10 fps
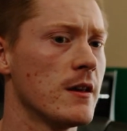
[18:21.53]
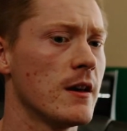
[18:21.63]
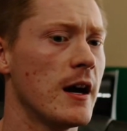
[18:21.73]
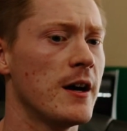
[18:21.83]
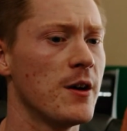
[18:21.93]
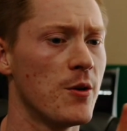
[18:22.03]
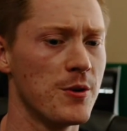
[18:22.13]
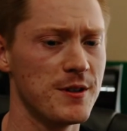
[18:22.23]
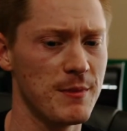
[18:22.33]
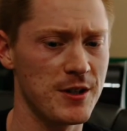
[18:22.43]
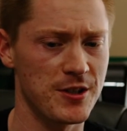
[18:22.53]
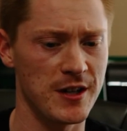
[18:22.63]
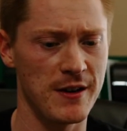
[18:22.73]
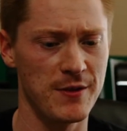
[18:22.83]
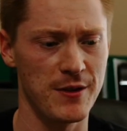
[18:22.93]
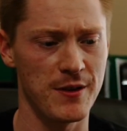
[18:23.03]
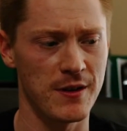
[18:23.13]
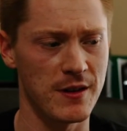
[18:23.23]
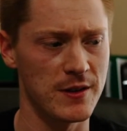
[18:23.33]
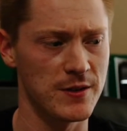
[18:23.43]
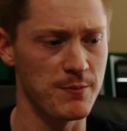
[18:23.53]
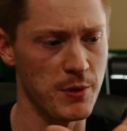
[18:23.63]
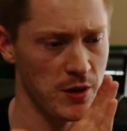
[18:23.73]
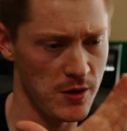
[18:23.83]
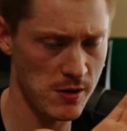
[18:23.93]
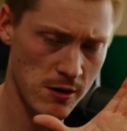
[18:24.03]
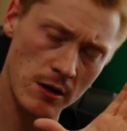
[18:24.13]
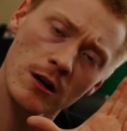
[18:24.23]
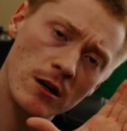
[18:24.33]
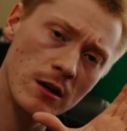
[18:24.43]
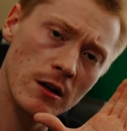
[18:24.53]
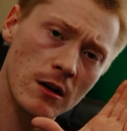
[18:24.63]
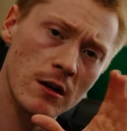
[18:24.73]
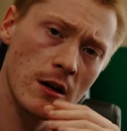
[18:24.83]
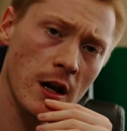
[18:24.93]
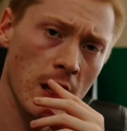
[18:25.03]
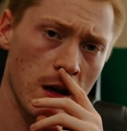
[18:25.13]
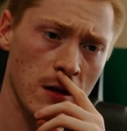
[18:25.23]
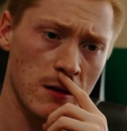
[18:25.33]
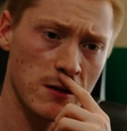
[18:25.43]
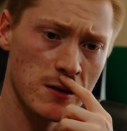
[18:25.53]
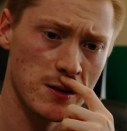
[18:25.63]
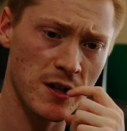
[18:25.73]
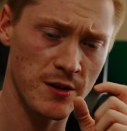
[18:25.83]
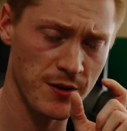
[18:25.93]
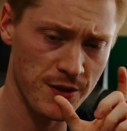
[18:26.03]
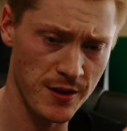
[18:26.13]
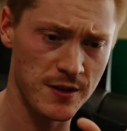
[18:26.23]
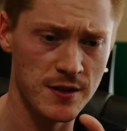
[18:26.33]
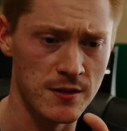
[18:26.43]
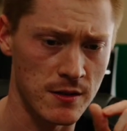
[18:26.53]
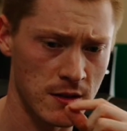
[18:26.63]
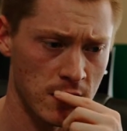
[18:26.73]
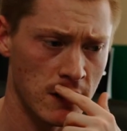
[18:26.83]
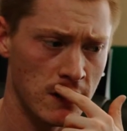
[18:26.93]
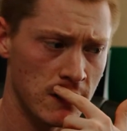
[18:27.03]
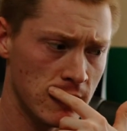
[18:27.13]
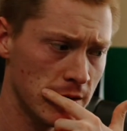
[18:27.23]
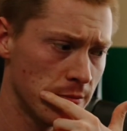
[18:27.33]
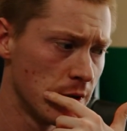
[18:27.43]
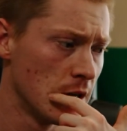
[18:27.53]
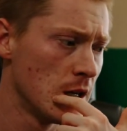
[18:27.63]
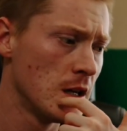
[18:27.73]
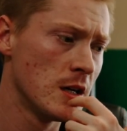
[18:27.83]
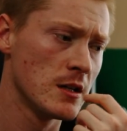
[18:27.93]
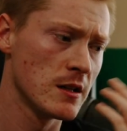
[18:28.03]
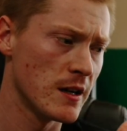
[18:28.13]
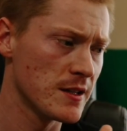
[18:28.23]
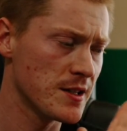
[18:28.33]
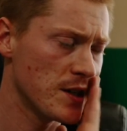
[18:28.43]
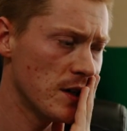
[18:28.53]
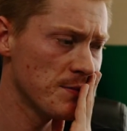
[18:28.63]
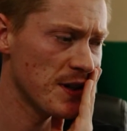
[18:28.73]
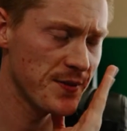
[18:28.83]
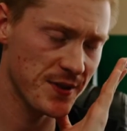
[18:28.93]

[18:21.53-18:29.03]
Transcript: I always make sure everything is pure and authentic. Um, a lot of times I've